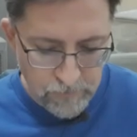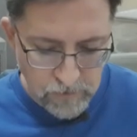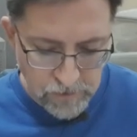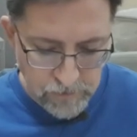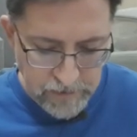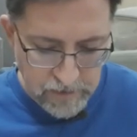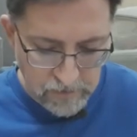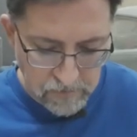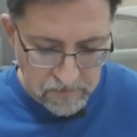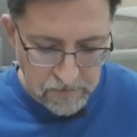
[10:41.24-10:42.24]
2
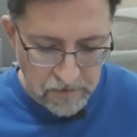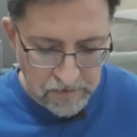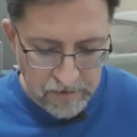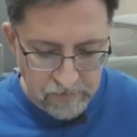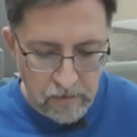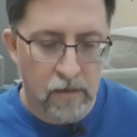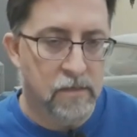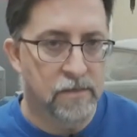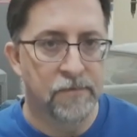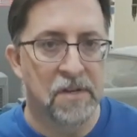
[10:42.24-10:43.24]
years was
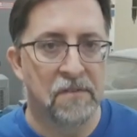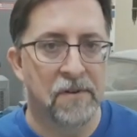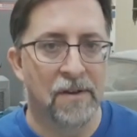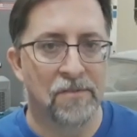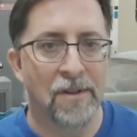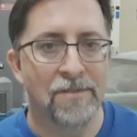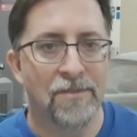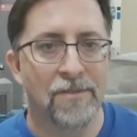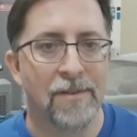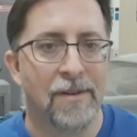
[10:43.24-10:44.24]
$37.55,